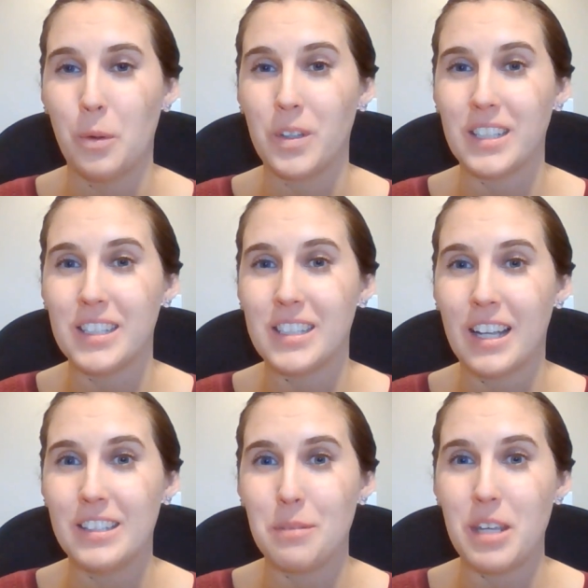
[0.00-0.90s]
Was it
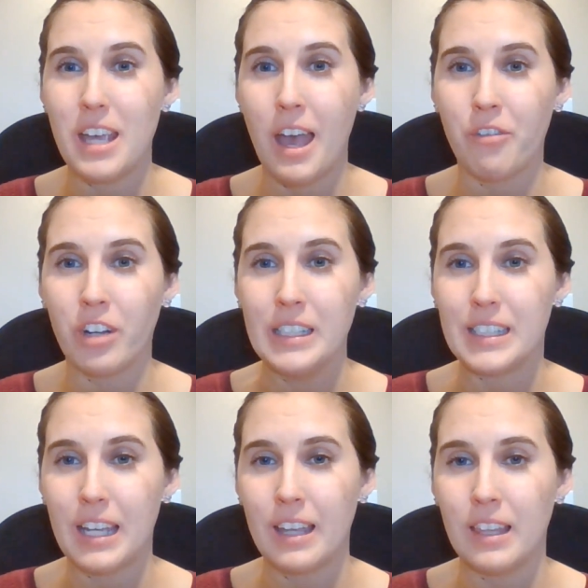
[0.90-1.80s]
said to be Henry
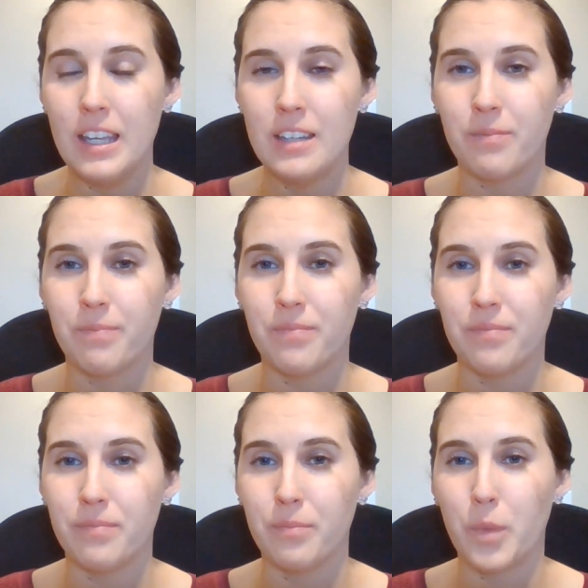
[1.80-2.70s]
Stanley,
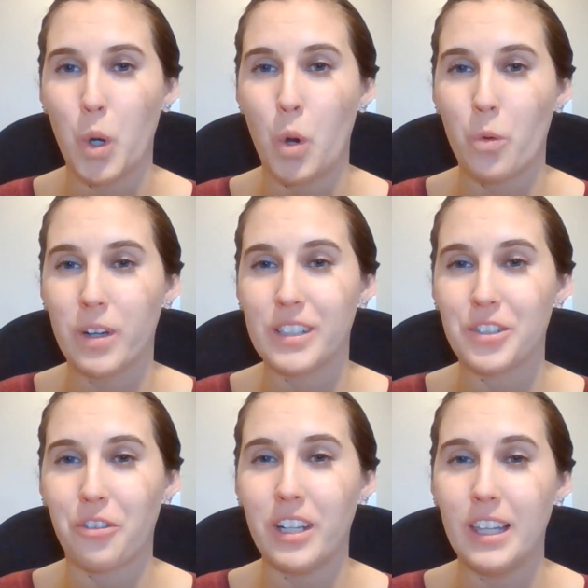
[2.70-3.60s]
Horace
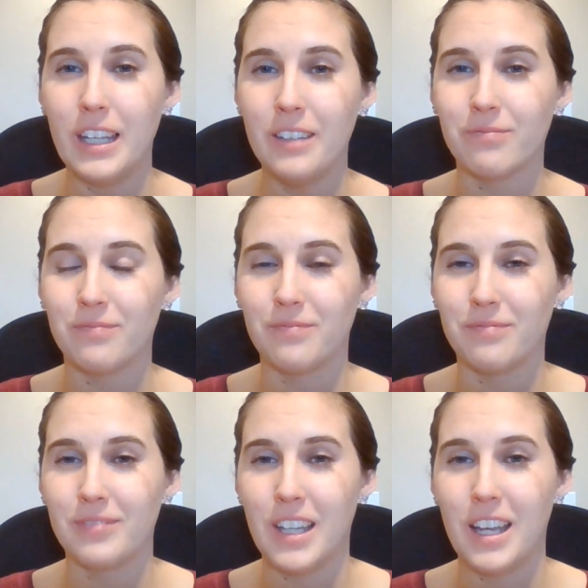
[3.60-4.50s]
Greeley,
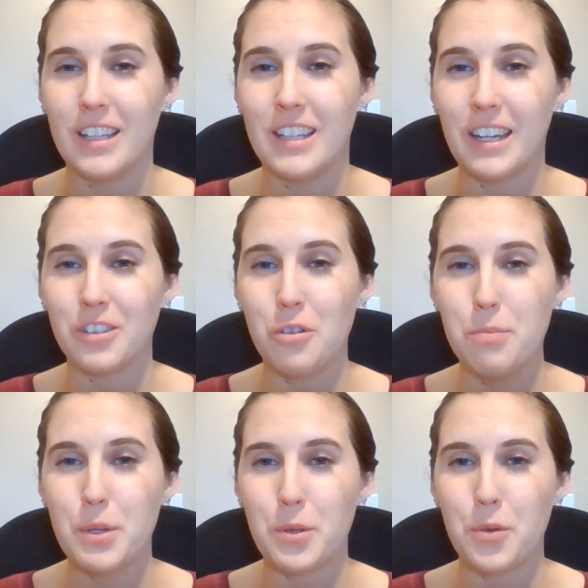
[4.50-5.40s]
Daniel
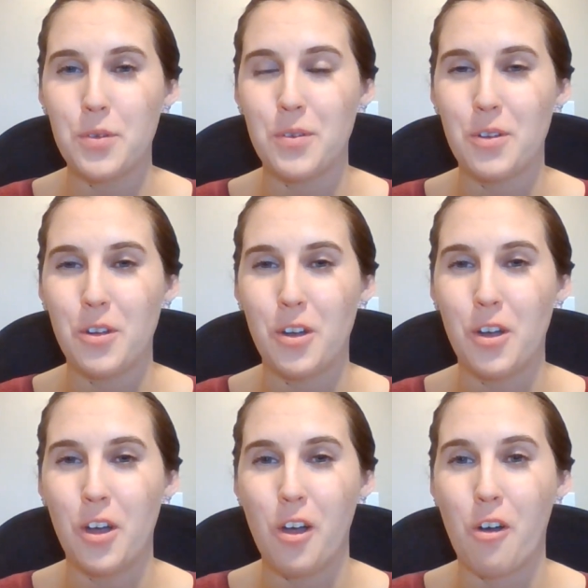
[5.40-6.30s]
Boone,
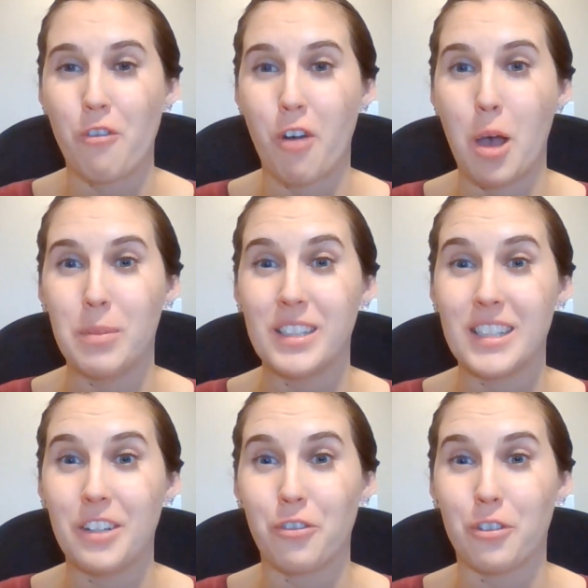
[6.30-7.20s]
or
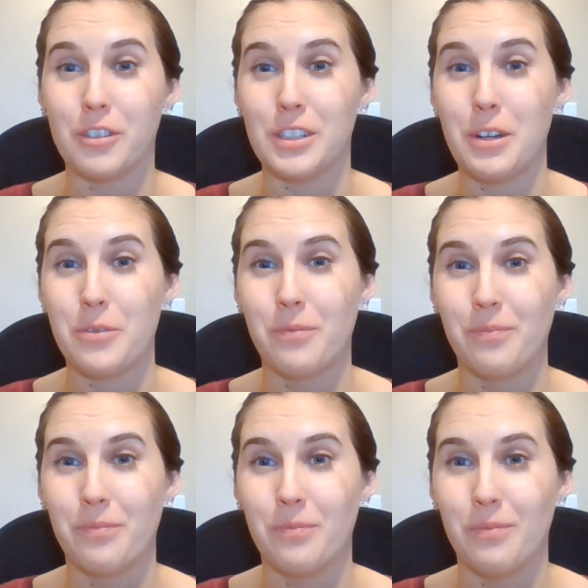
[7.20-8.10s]
Robinson Crusoe?
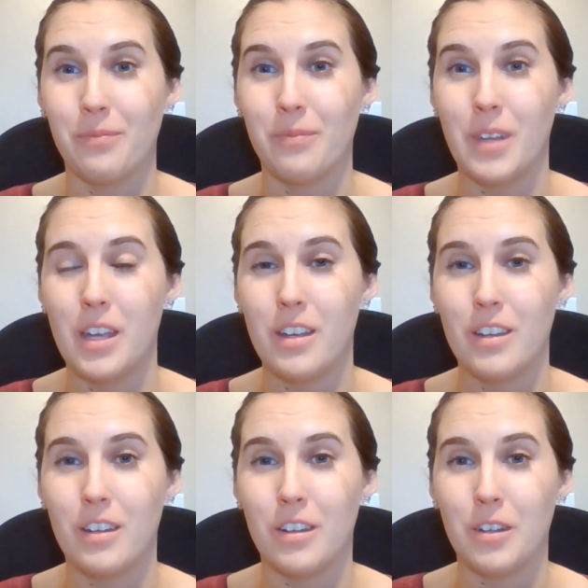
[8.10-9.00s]

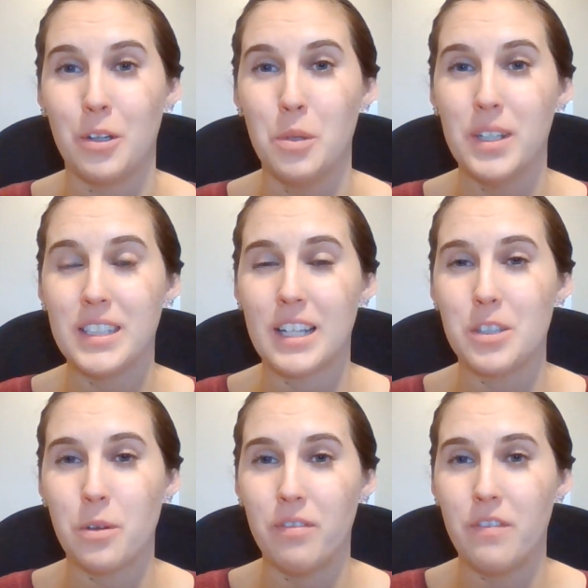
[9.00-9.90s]
Who is said
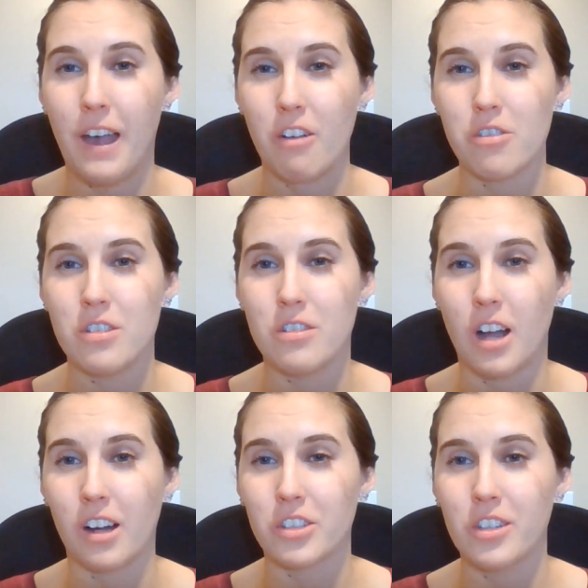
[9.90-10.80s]
to have found
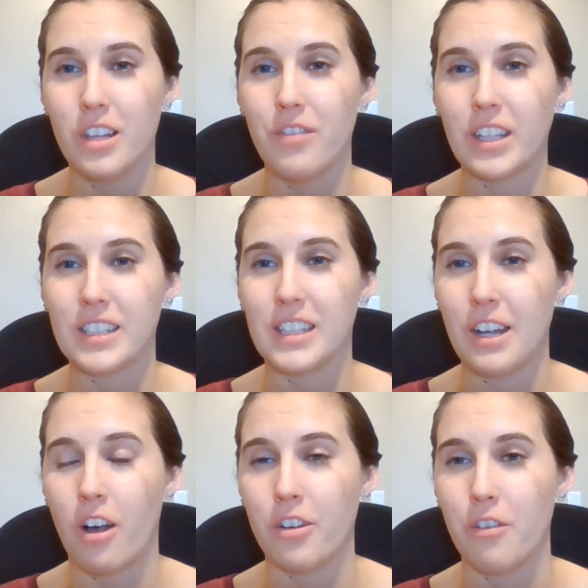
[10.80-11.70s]
Dr.
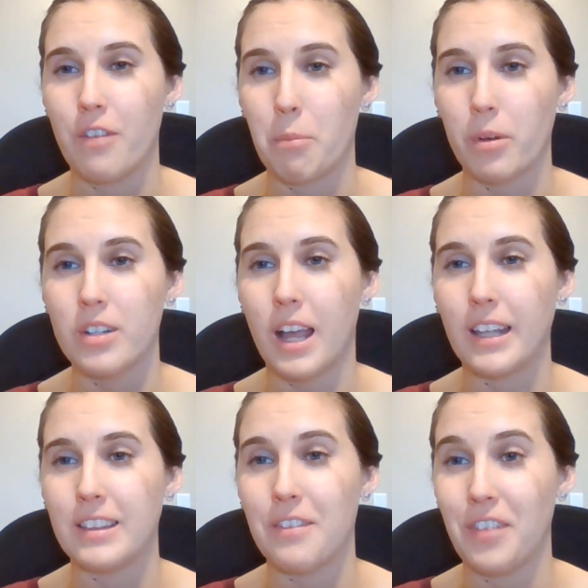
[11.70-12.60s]
Livingston on November
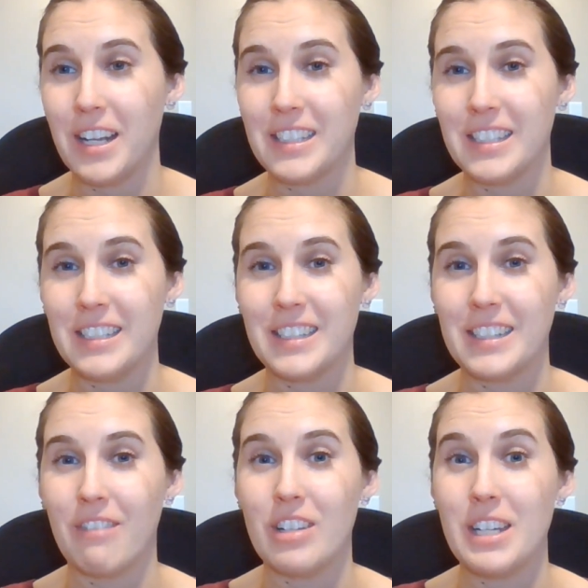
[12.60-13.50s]
9th of
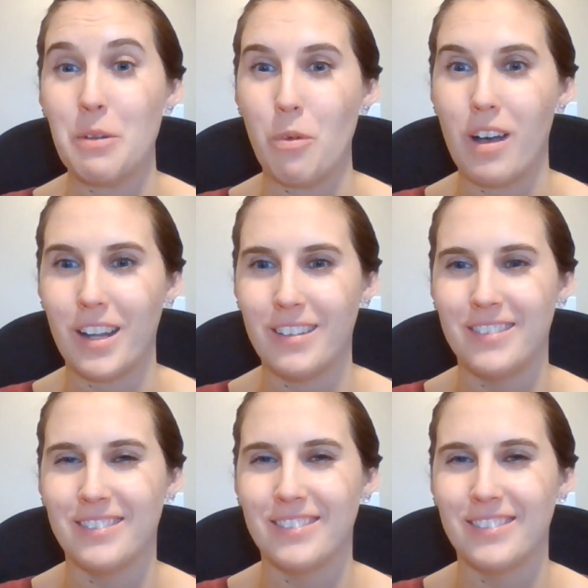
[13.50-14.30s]
1871?